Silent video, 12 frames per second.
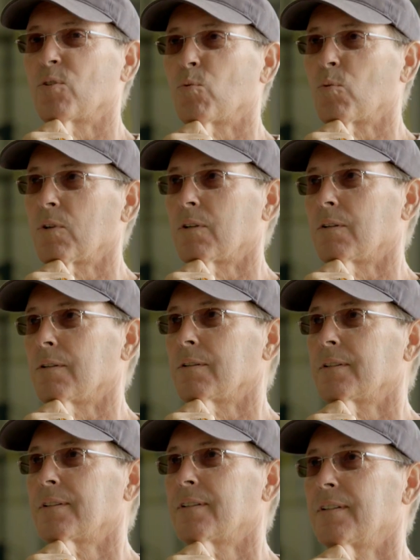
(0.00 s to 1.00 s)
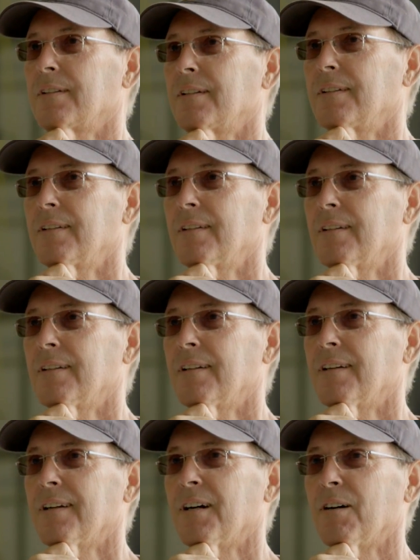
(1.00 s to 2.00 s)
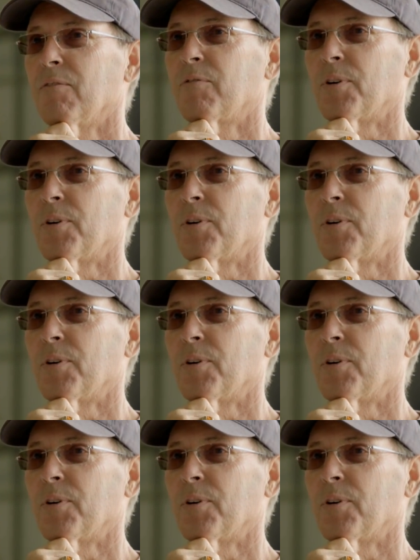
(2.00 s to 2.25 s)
the world of